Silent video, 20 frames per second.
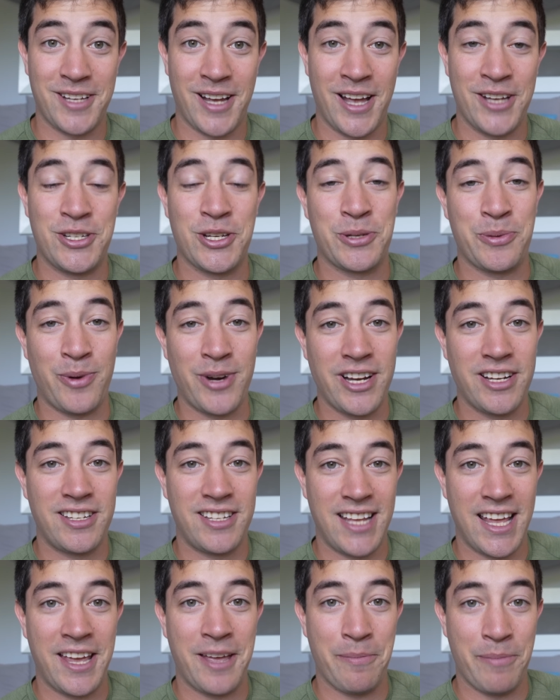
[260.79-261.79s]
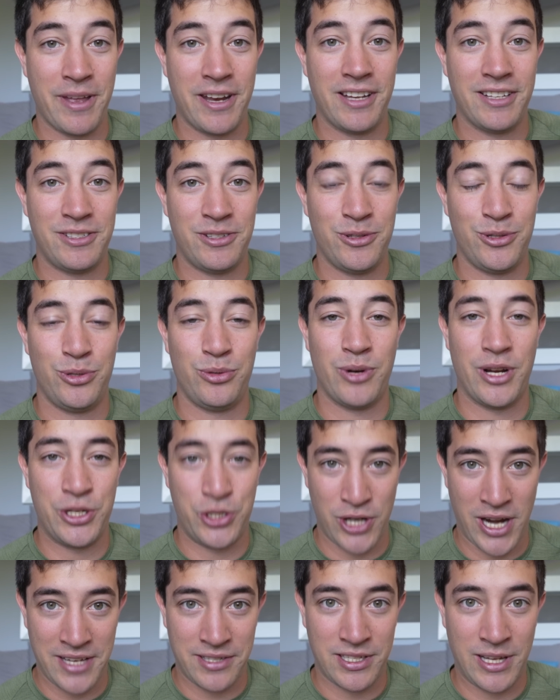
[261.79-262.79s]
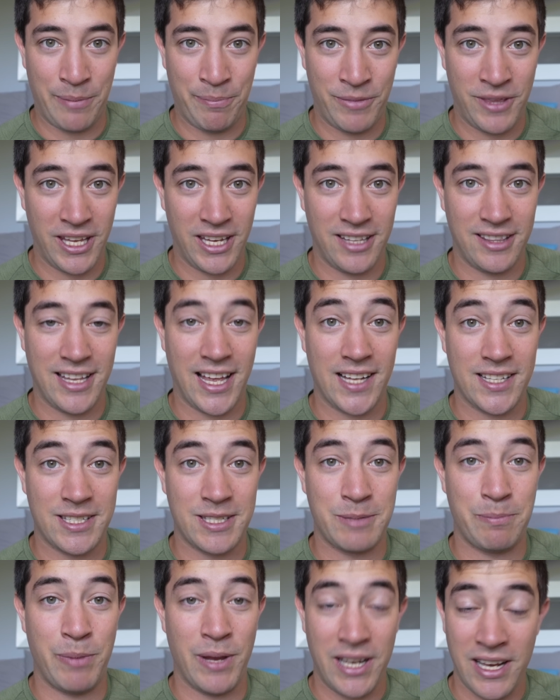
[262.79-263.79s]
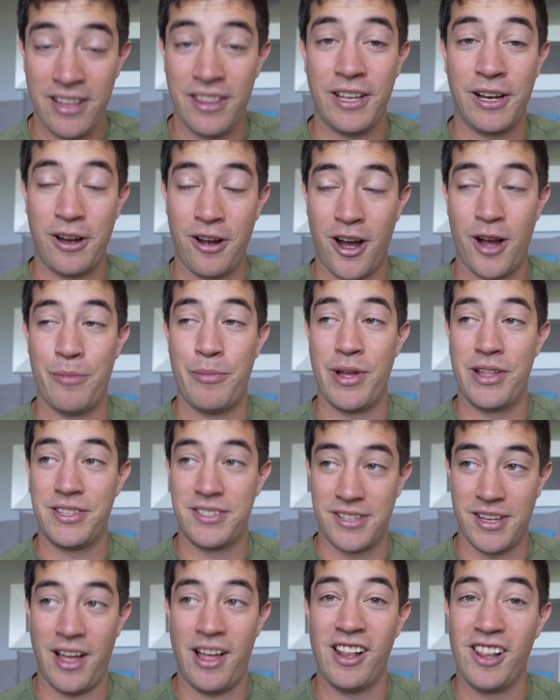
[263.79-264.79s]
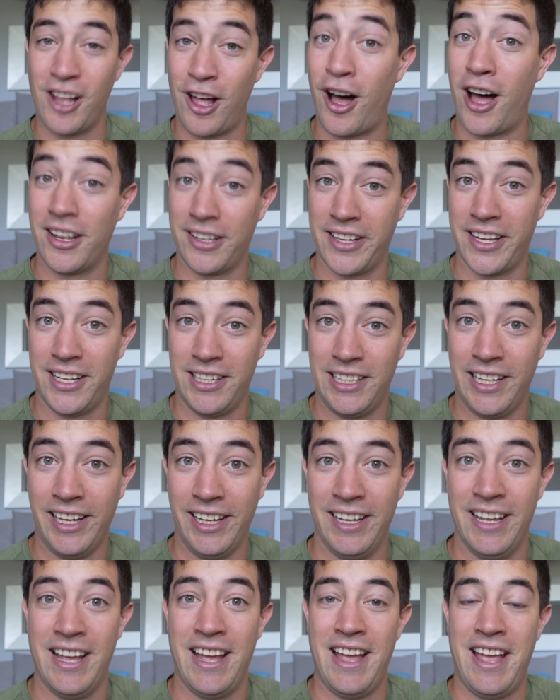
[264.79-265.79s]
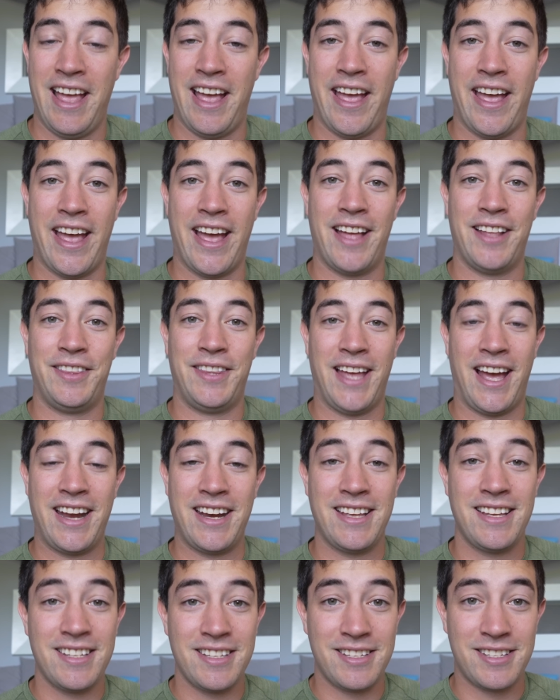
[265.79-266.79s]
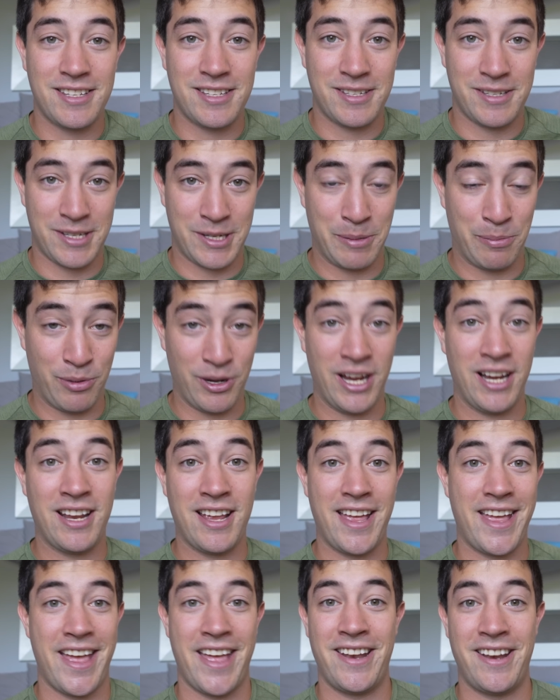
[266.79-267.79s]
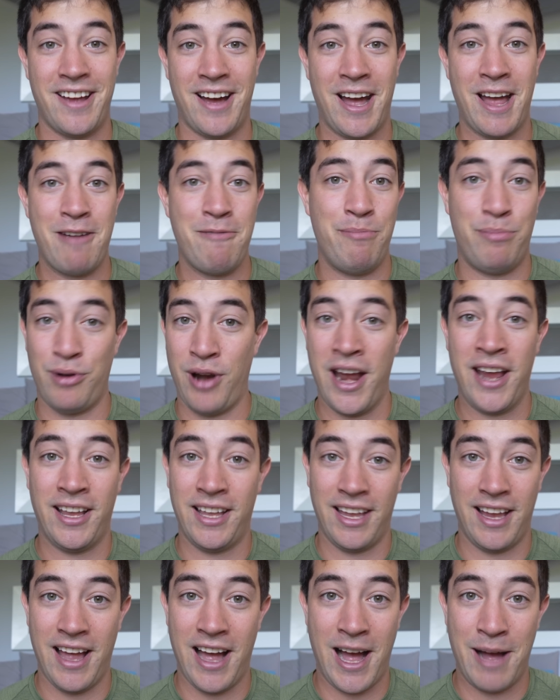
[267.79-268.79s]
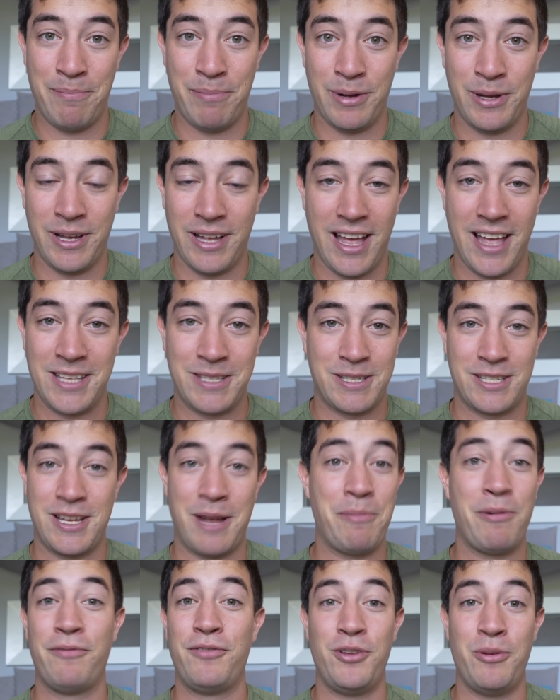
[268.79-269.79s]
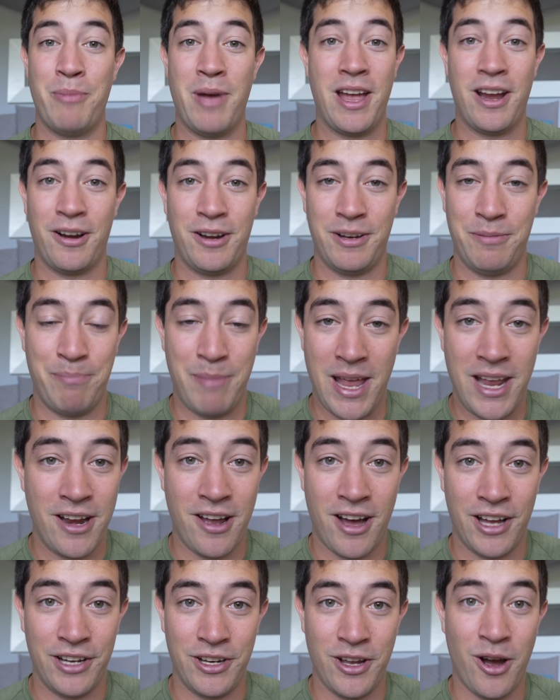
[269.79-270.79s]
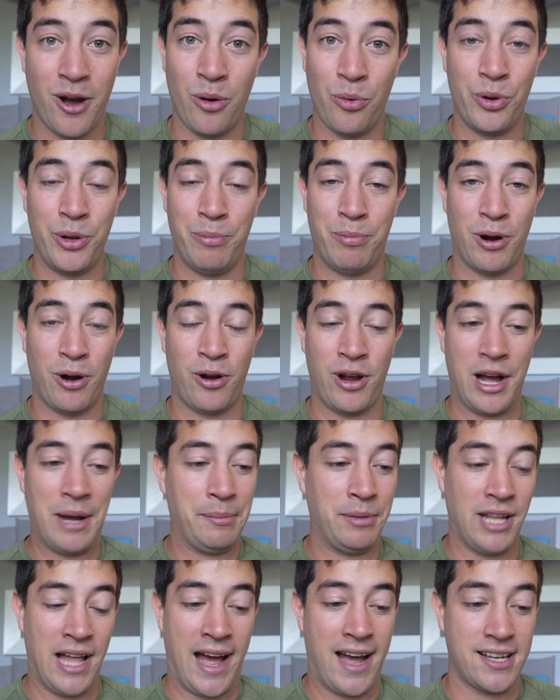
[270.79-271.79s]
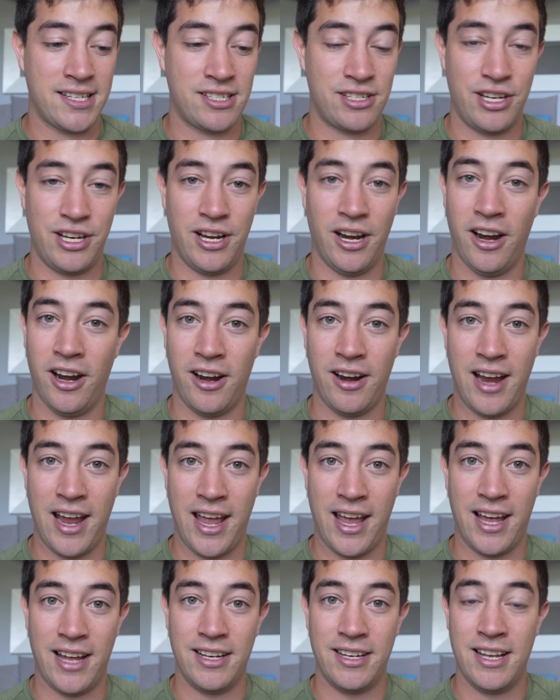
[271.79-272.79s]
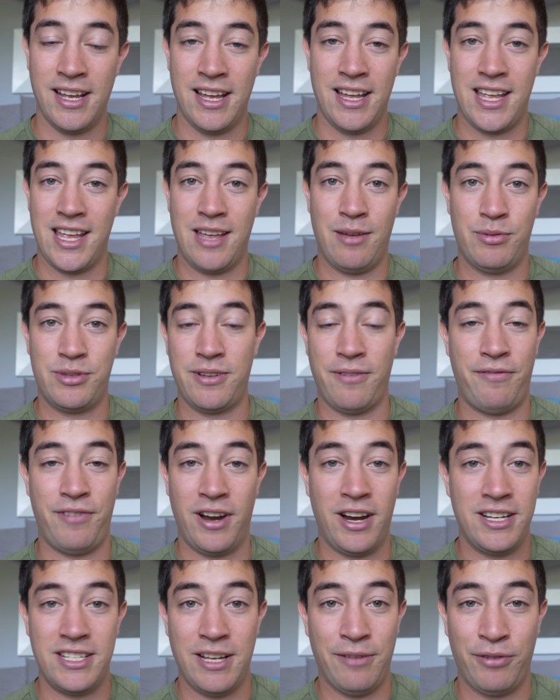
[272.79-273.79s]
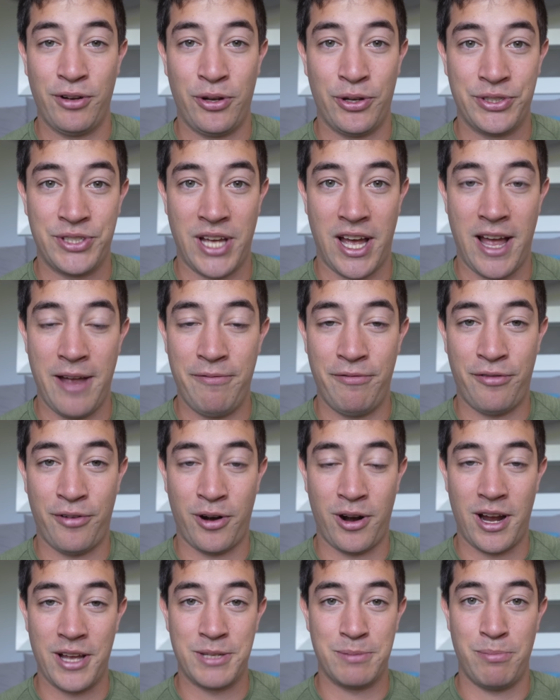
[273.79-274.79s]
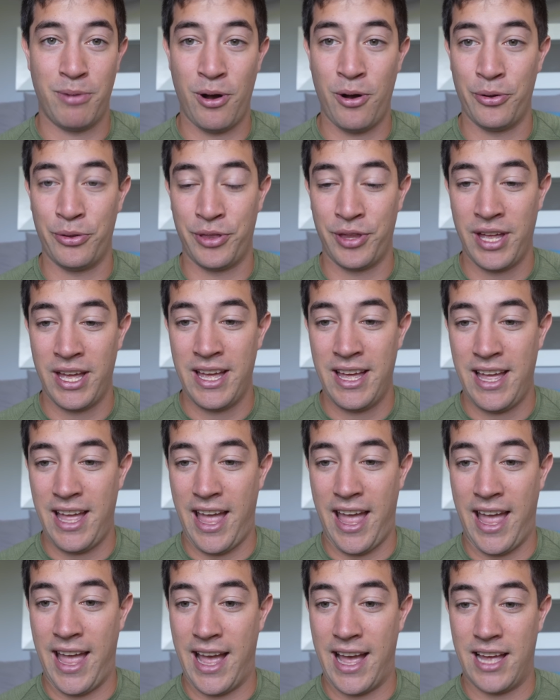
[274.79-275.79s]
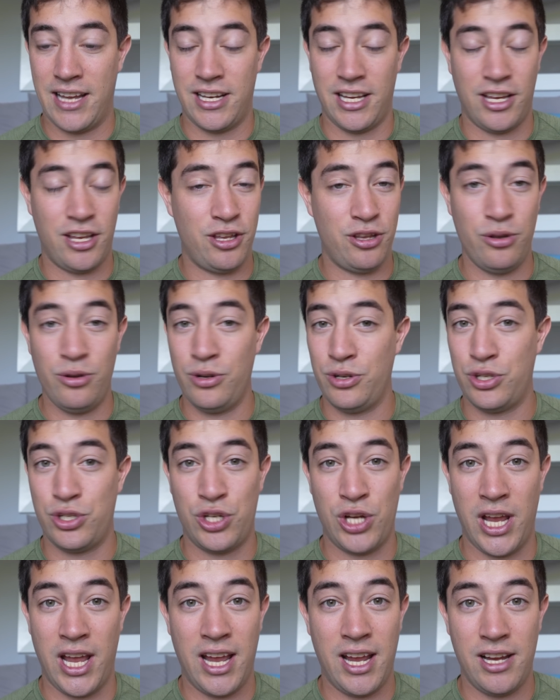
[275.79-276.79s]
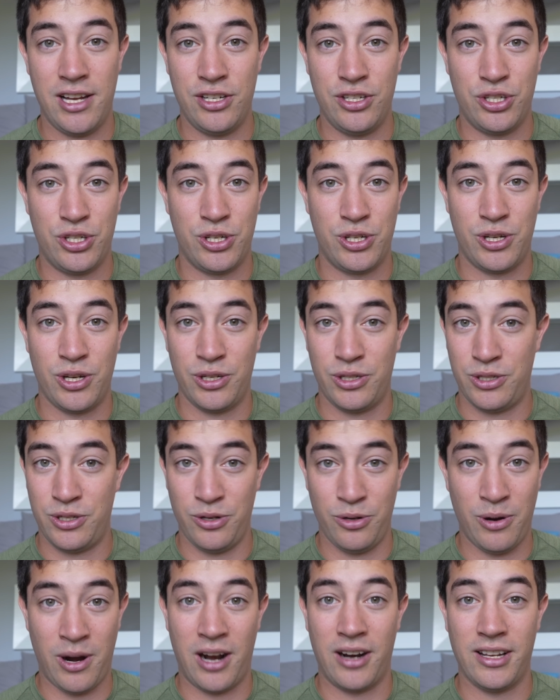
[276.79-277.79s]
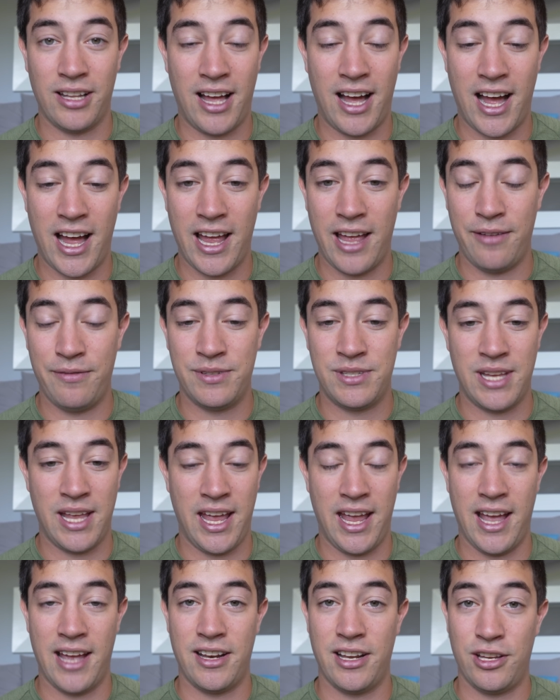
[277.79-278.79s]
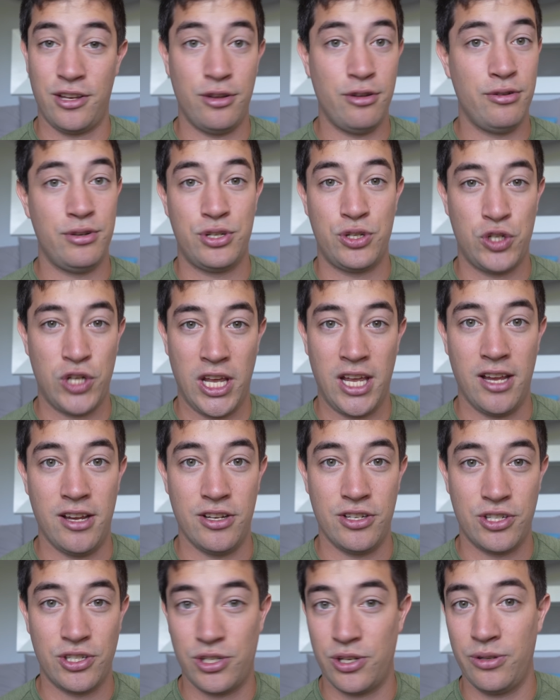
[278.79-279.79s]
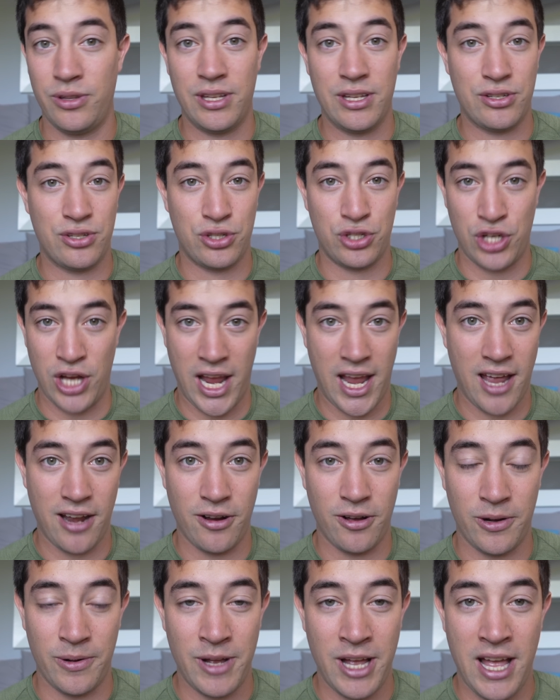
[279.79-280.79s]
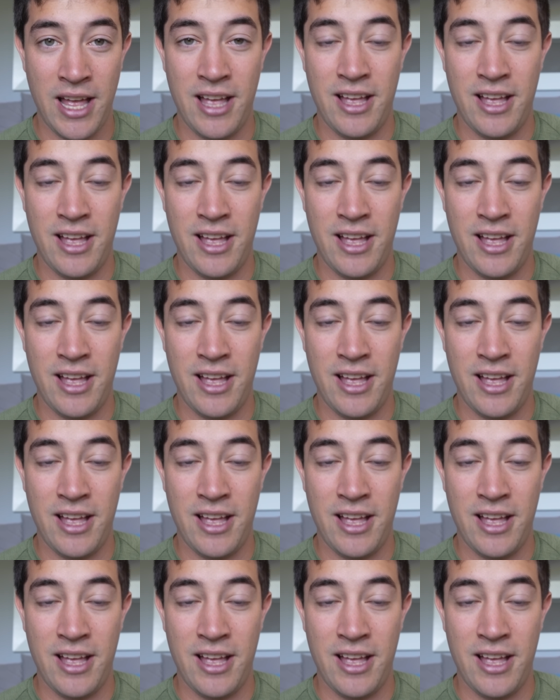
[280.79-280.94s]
I just wanted to take a minute to address something that's been in the comments a lot lately, and that is Sabrina and I breaking up. As some of you may or may not know, we broke up last year, and it was a very difficult time for us both, and a huge change to our lives and a huge change to this channel.